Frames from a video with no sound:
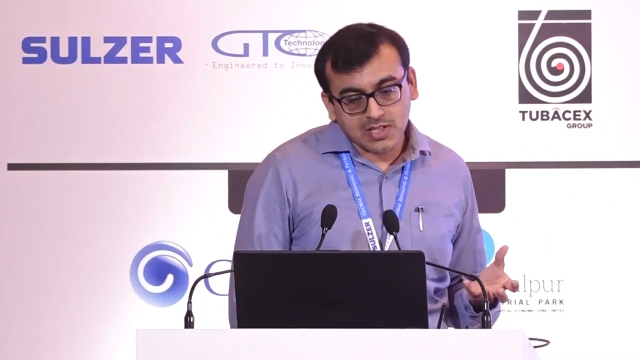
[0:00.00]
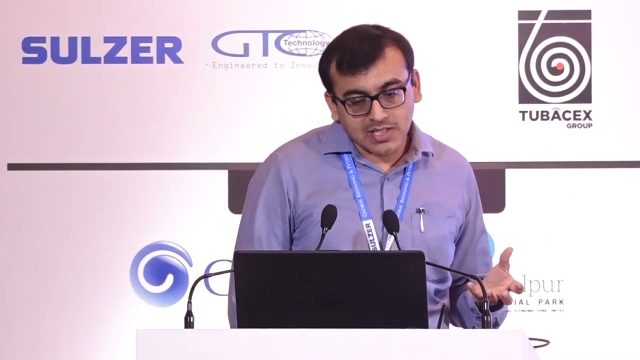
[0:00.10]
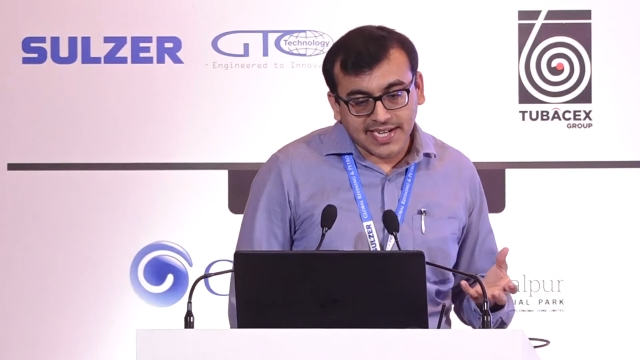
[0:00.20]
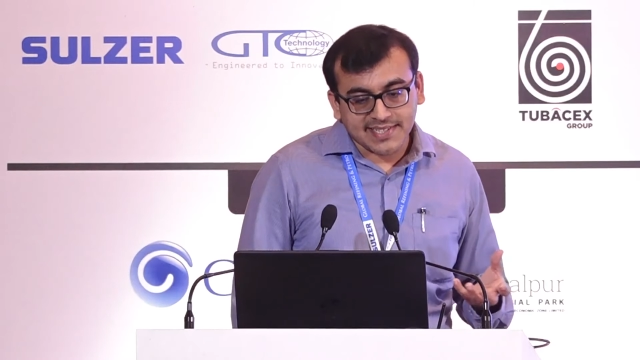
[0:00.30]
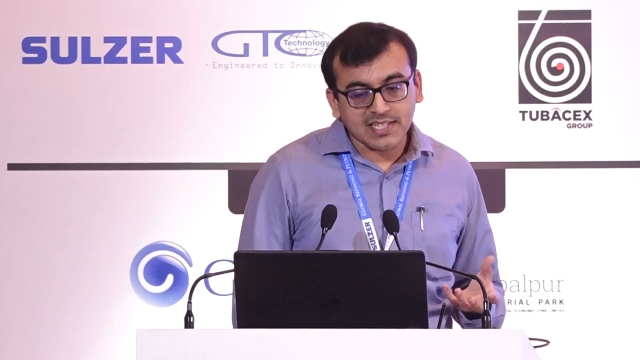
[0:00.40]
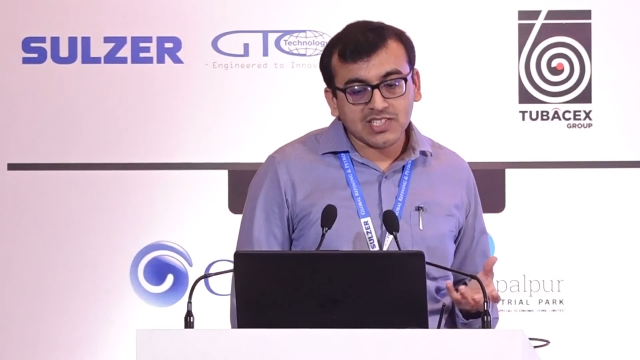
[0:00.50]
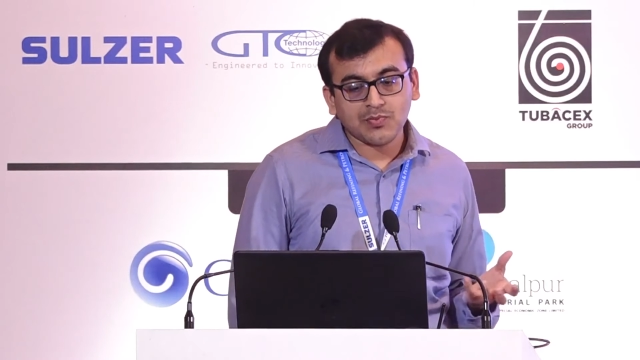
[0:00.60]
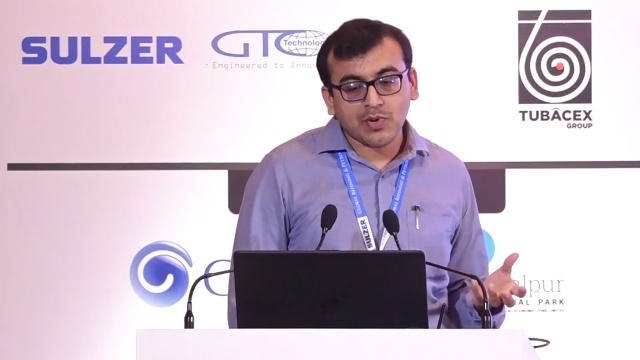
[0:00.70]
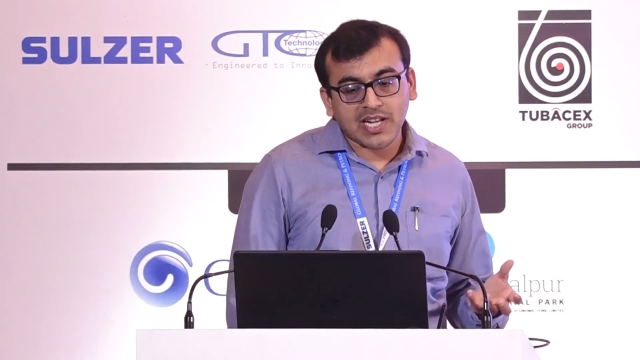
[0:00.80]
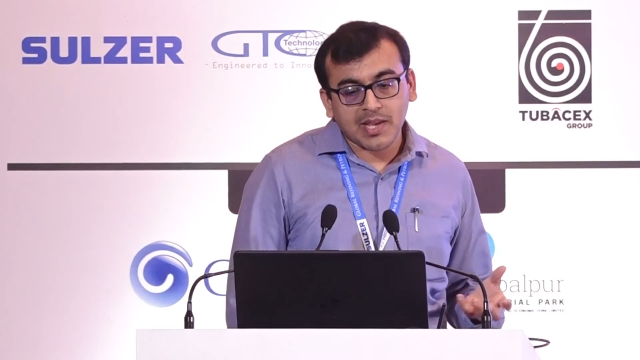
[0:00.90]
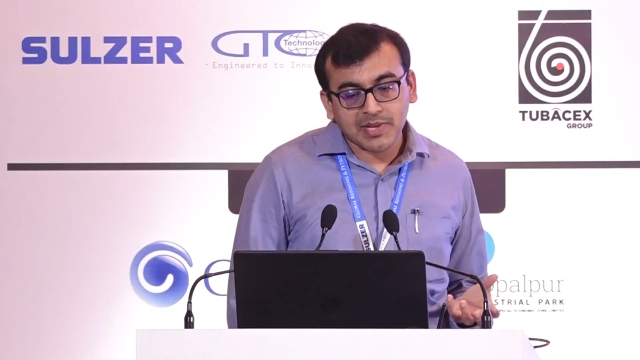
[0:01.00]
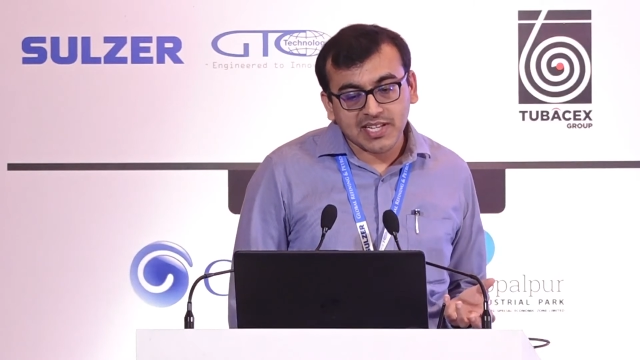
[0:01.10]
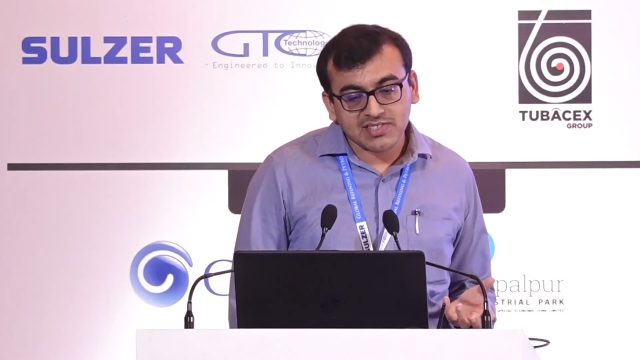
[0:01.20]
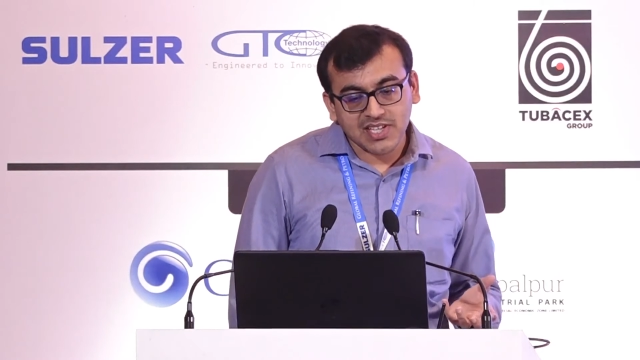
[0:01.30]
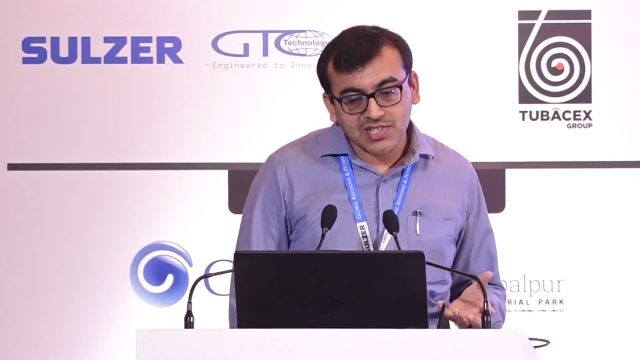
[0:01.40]
catalyst for
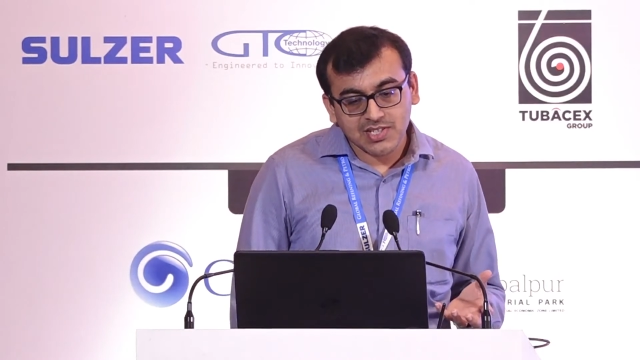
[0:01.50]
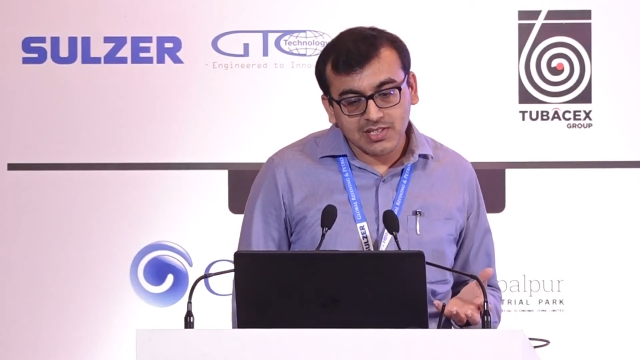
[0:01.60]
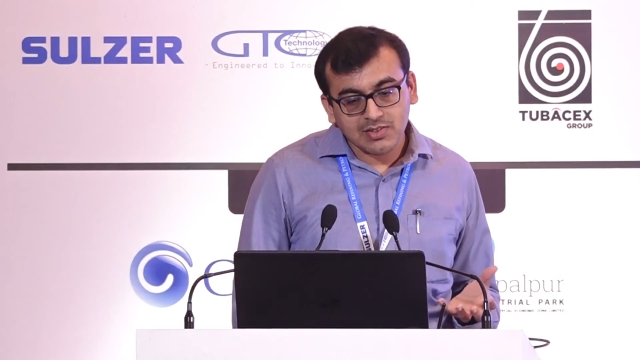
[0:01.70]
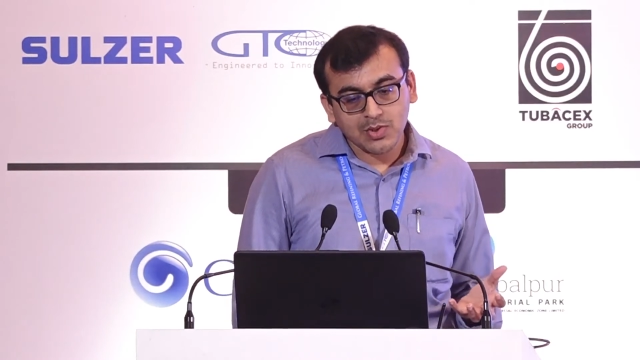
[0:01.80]
dimerization,